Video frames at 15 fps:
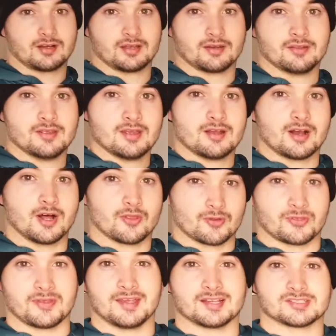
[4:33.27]
on
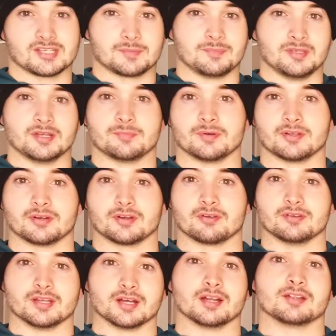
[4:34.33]
other things like peanut butter,
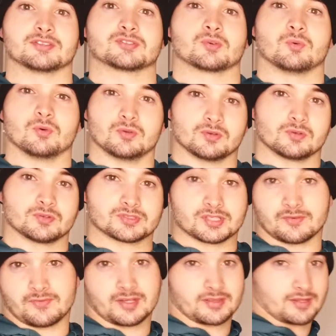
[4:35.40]
nuts, oils,
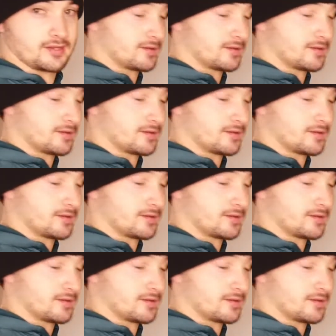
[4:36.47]
stuff like